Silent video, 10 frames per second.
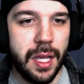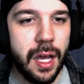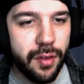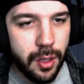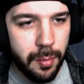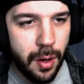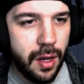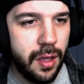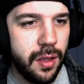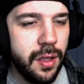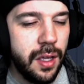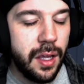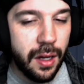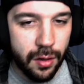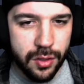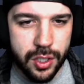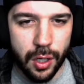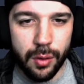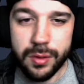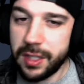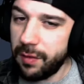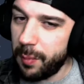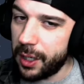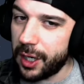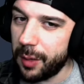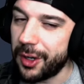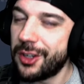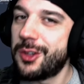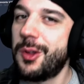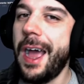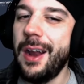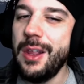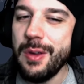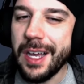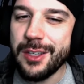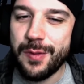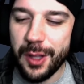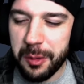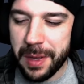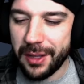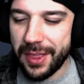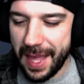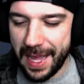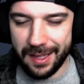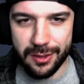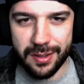Alvin Kamara, Aaron Jones, David Montgomery. How do you guys feel about that